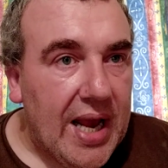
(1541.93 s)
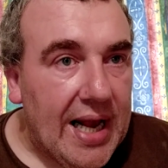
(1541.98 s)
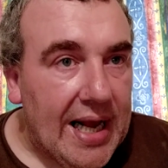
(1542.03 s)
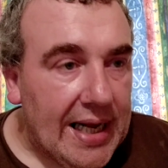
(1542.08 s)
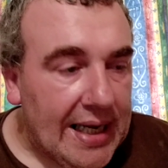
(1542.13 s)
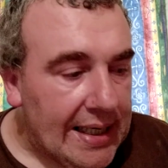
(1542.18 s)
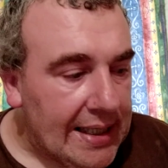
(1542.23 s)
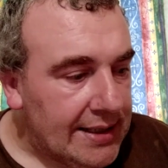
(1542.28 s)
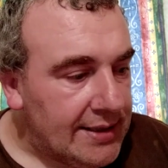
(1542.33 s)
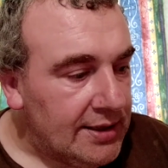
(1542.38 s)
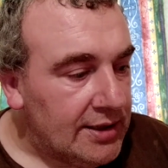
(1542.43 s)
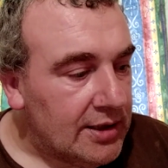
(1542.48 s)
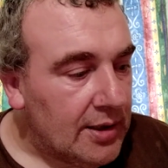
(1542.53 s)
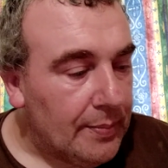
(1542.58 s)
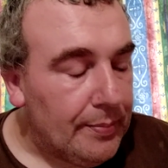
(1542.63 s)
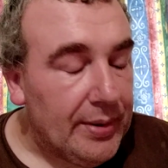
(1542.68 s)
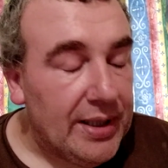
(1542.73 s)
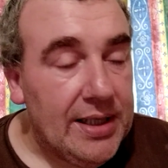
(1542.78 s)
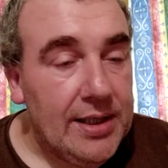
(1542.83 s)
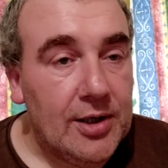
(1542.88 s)
And
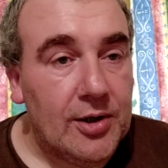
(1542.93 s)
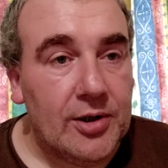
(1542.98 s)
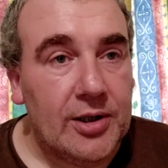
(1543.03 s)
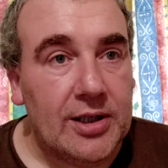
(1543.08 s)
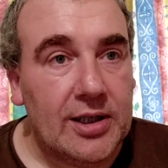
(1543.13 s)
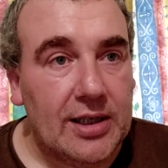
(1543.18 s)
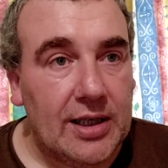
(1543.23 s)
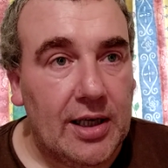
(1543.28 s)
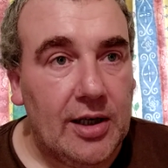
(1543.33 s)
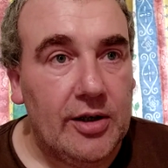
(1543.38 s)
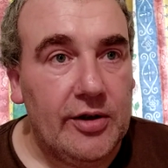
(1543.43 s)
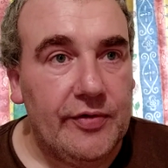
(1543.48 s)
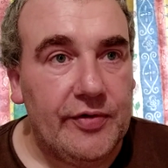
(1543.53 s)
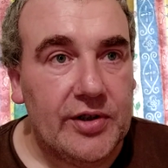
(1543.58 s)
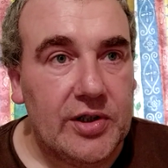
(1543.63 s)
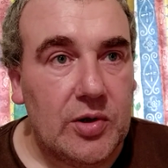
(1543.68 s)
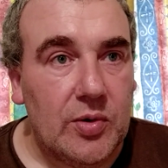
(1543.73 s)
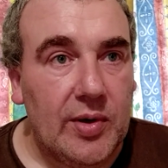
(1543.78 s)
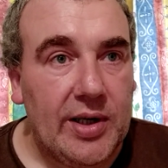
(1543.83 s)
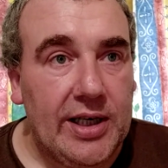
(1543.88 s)
I've been on the go
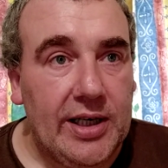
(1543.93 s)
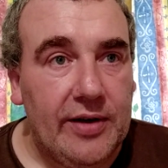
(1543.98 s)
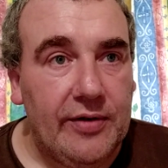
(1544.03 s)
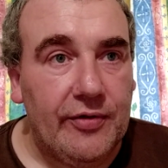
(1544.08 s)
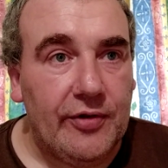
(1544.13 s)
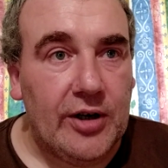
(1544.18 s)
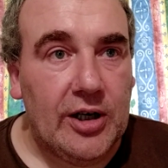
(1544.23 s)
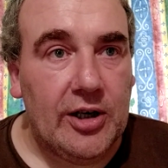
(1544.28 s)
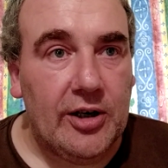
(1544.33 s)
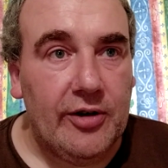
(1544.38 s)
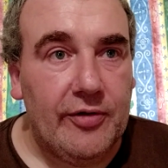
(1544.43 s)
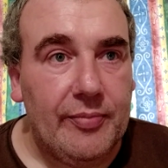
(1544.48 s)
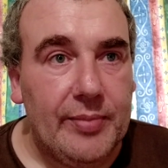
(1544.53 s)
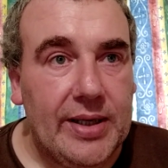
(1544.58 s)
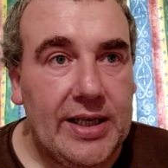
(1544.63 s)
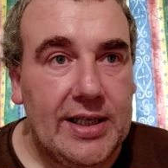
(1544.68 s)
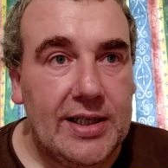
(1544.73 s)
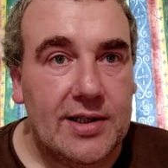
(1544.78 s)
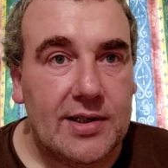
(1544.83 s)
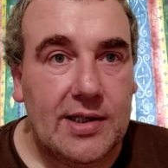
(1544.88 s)
for 25
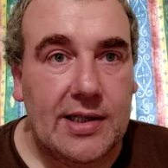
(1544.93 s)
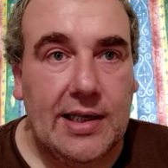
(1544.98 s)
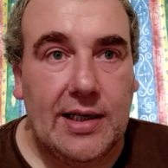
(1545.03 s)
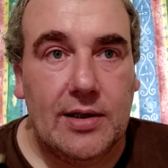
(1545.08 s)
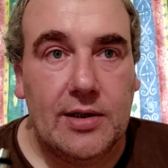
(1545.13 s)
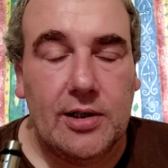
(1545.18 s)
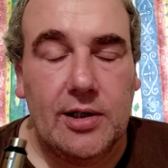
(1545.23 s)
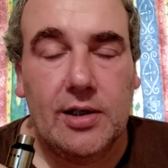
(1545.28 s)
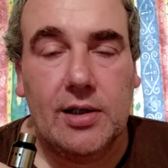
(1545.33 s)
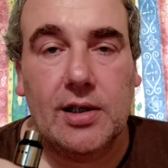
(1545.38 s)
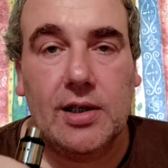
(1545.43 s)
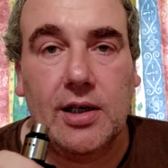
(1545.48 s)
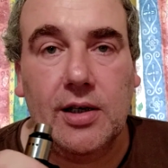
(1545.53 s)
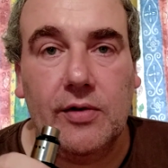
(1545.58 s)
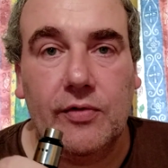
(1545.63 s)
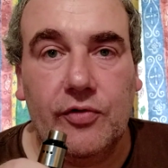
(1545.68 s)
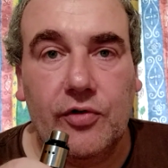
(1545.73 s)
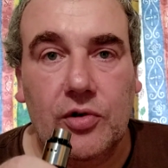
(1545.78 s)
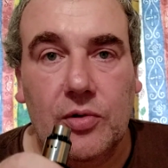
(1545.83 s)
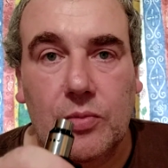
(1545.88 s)
minutes now. I'm going to
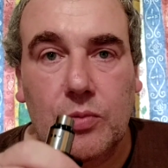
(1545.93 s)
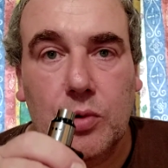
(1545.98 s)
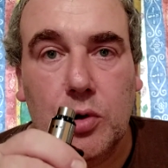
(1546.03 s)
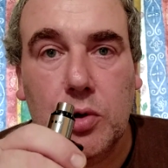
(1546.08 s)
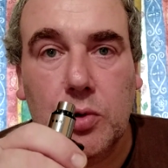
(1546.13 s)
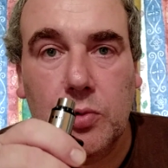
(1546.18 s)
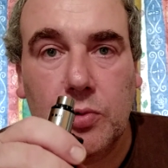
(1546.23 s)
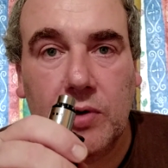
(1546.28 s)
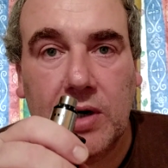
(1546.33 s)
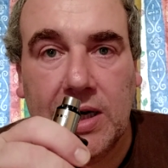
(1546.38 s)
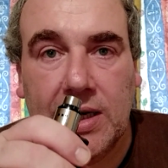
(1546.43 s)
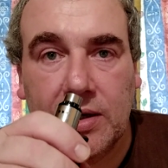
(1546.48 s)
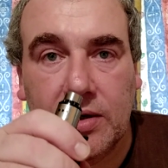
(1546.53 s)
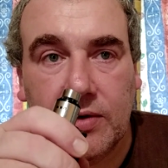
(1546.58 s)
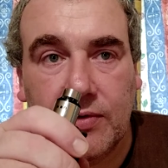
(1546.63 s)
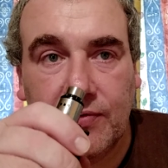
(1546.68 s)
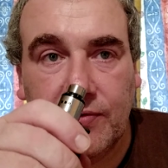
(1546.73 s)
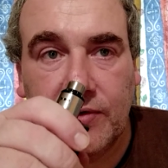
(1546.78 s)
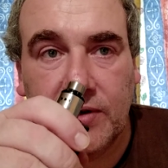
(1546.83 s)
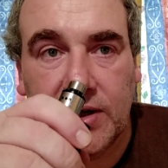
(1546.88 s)
go for a walk
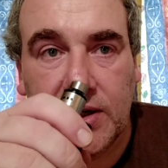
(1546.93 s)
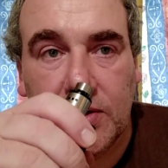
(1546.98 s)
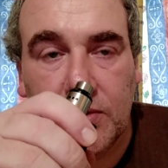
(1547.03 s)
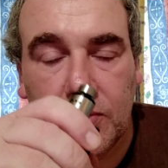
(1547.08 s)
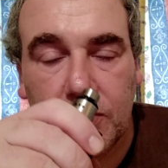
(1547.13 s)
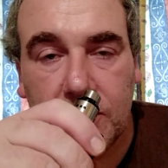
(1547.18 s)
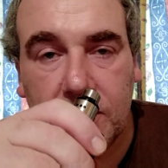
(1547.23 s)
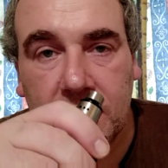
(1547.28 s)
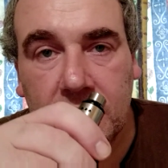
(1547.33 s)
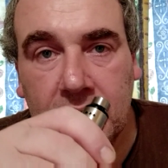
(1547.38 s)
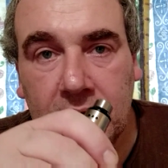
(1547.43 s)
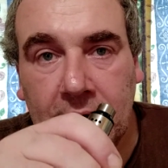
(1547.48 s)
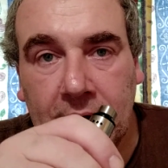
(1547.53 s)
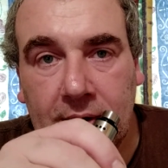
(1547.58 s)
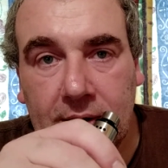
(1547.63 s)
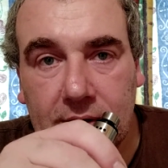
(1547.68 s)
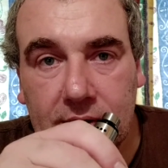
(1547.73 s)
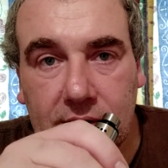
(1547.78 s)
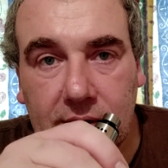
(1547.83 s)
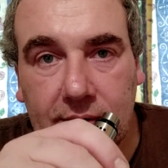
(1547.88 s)
round the field,
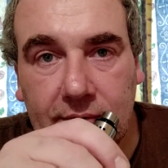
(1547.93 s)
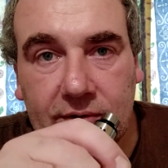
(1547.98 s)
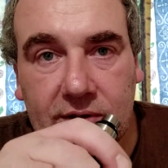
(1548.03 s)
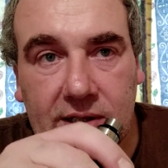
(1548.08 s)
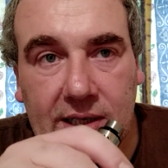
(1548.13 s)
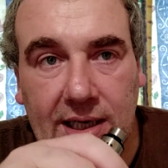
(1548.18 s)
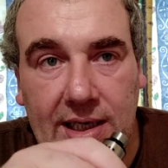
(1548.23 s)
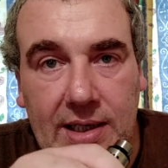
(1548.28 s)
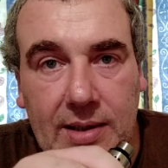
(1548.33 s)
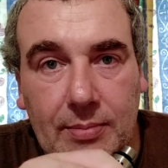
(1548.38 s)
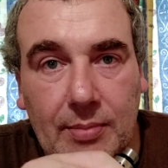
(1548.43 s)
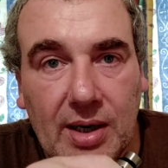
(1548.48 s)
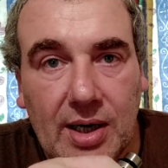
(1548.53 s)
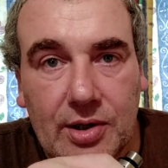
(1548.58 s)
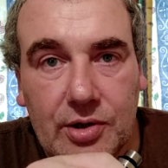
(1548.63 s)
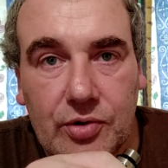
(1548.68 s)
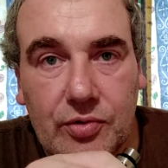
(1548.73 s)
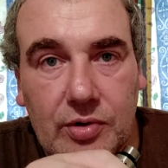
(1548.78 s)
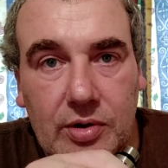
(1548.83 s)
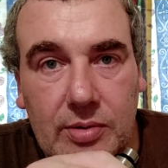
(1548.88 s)
see if there's any
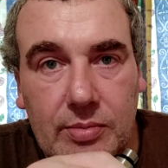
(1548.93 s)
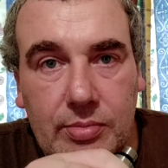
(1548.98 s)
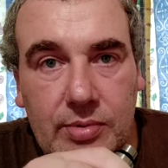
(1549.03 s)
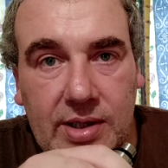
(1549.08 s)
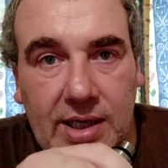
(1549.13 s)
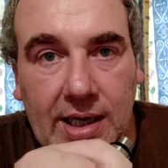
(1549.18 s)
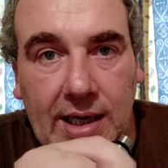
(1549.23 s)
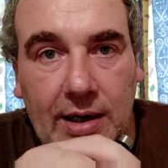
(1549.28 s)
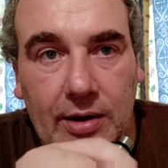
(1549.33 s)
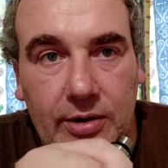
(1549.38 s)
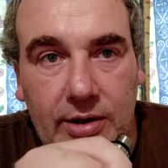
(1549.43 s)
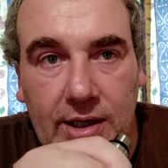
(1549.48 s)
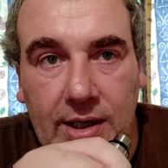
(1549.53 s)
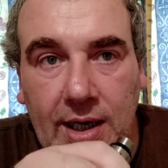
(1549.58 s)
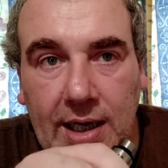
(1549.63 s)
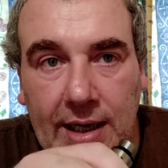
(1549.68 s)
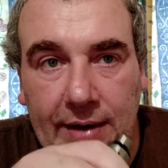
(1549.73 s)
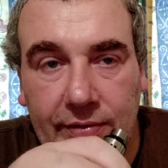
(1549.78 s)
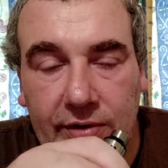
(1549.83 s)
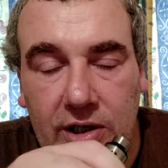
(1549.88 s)
mushrooms out.
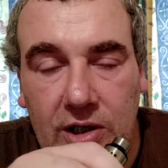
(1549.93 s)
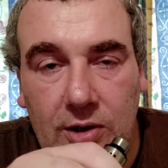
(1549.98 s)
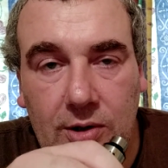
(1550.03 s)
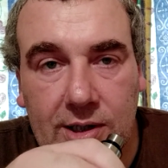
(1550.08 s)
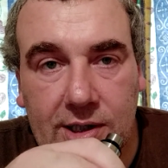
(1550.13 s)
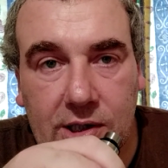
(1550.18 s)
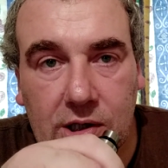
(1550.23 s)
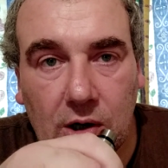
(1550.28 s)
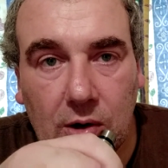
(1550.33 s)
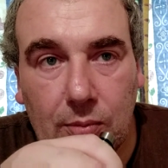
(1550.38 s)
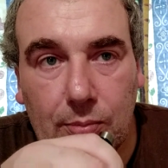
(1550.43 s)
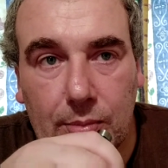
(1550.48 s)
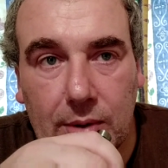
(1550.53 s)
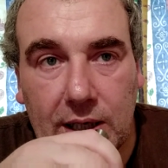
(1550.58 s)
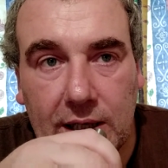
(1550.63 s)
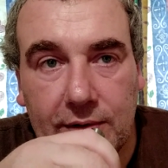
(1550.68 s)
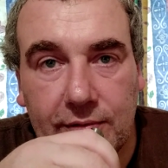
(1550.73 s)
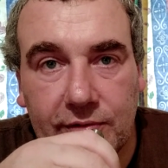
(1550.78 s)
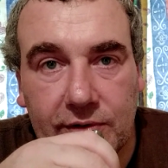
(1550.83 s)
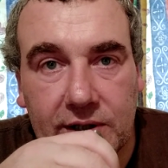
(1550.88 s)
Yeah, have a nice
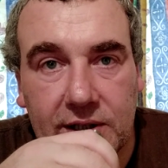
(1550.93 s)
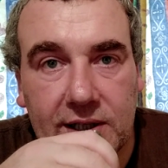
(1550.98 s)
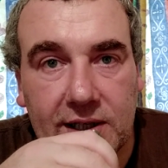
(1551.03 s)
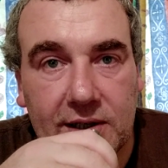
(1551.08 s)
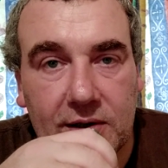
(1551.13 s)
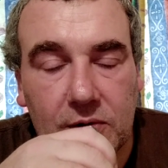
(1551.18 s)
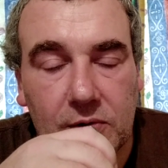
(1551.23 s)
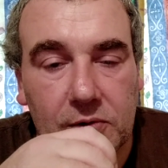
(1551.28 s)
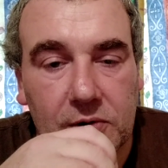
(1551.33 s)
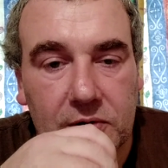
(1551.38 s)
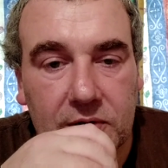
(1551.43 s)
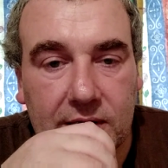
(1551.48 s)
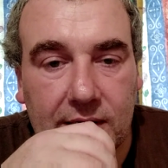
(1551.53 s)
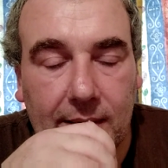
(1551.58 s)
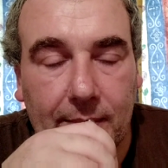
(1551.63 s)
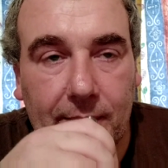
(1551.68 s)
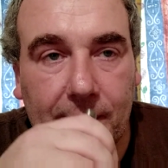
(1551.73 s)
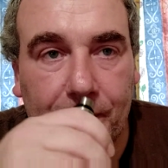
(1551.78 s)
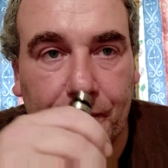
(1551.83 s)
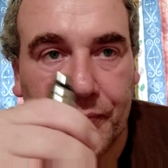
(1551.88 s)
omelette for dinner or
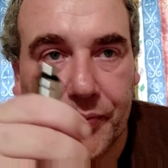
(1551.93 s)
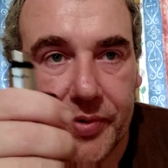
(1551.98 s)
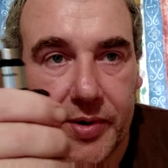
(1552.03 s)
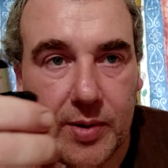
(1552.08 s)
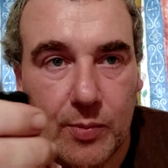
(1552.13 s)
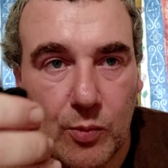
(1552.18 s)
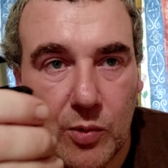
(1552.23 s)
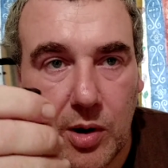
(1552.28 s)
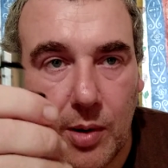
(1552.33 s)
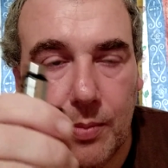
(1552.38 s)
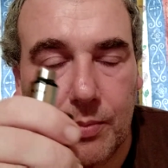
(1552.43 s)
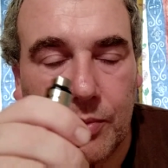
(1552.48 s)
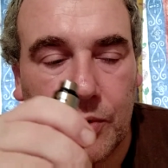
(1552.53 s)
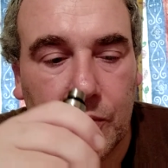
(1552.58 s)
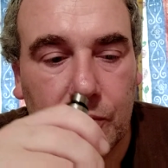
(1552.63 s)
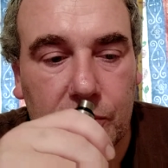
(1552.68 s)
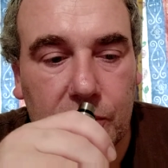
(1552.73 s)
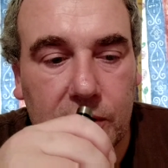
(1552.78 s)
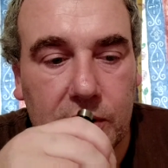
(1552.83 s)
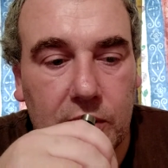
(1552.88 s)
some. One
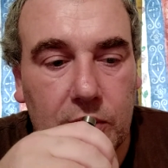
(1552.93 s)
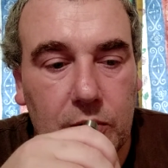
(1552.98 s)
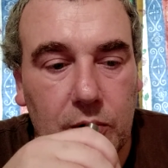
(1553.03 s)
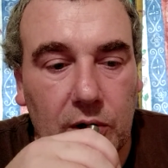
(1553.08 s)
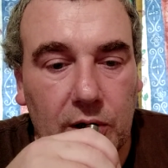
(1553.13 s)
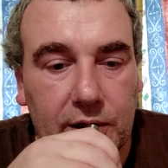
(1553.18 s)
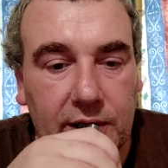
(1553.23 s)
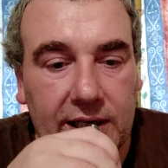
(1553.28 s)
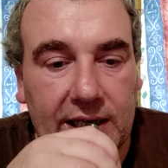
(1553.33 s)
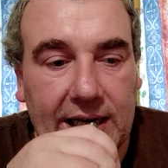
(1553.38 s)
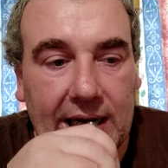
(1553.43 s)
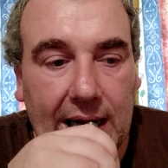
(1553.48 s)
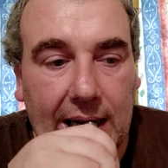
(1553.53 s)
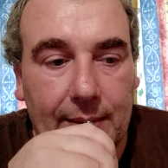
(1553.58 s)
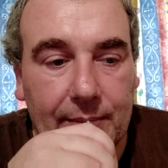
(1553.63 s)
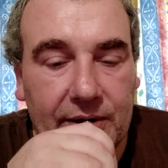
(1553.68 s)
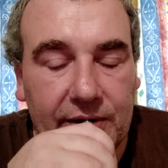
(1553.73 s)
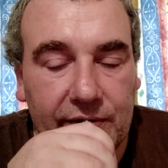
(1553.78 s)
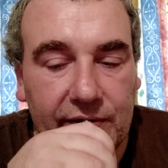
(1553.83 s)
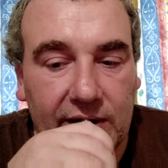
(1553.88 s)
more toot on the
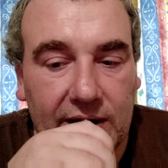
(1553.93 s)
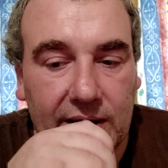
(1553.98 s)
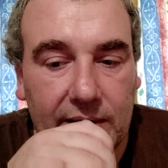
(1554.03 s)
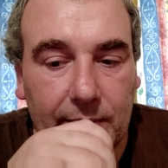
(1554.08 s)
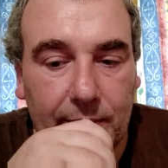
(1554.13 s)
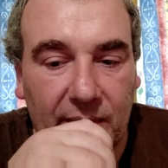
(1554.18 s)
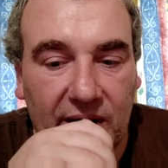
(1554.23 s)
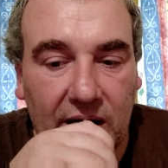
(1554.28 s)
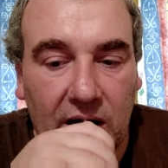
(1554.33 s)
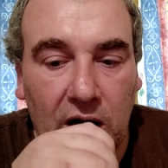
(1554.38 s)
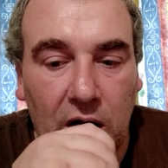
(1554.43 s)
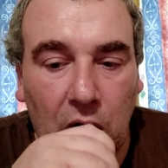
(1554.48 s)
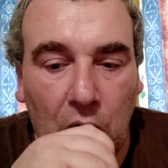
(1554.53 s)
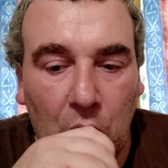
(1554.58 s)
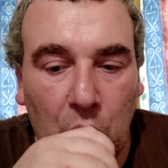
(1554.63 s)
yummy vapor.